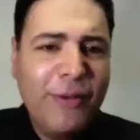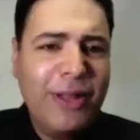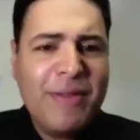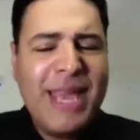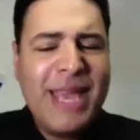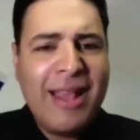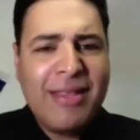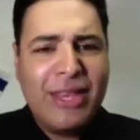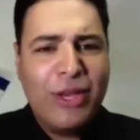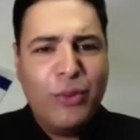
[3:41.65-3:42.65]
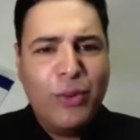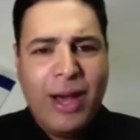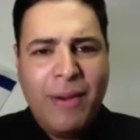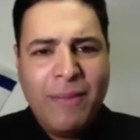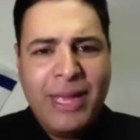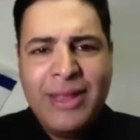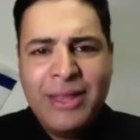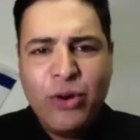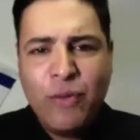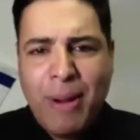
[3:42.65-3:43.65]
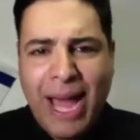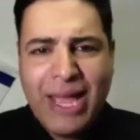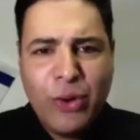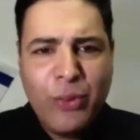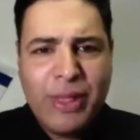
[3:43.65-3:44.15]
of all, let me ask you um, in your bio,